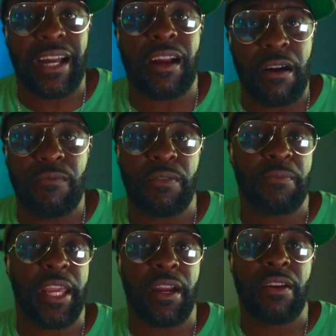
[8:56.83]
that come
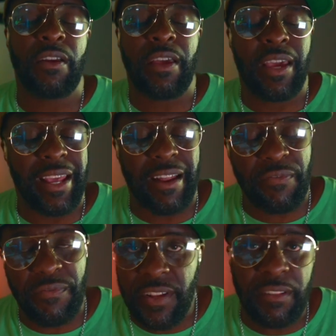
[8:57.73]
from there, and I
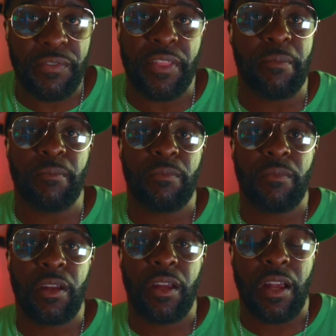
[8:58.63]
feel for them.
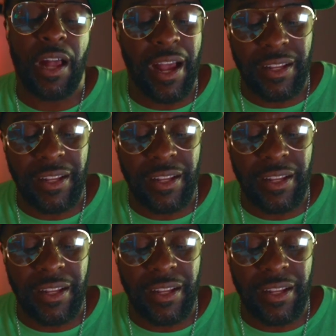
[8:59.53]
I